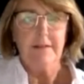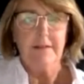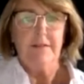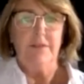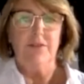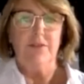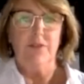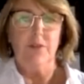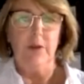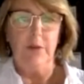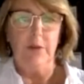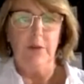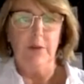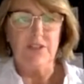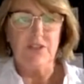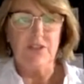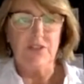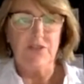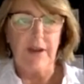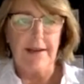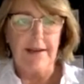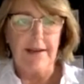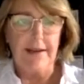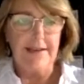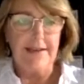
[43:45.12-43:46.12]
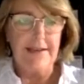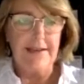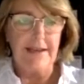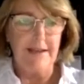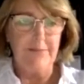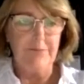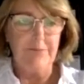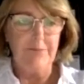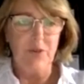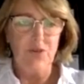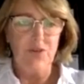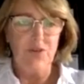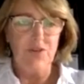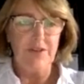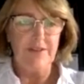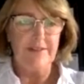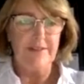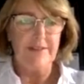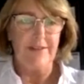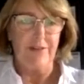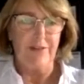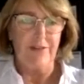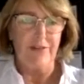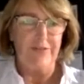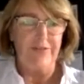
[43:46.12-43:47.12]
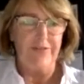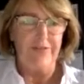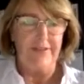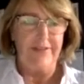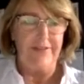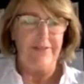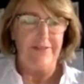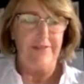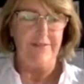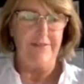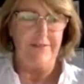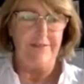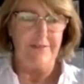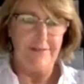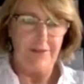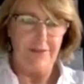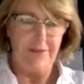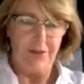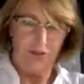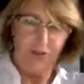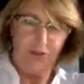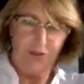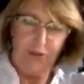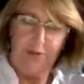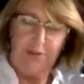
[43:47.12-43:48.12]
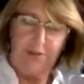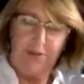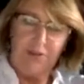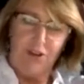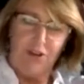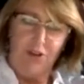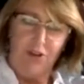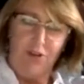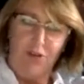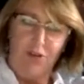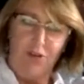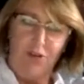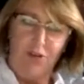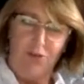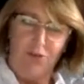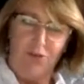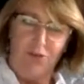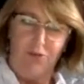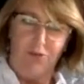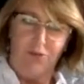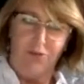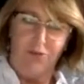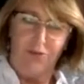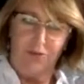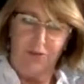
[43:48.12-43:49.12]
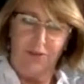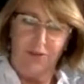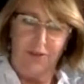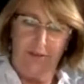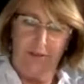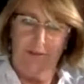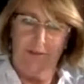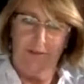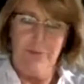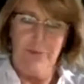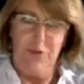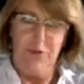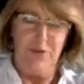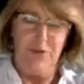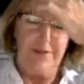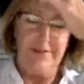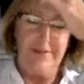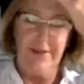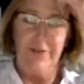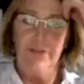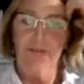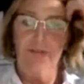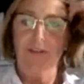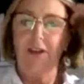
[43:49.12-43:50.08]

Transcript: Julie was struggling to unmute herself, even though she was told not to mute herself.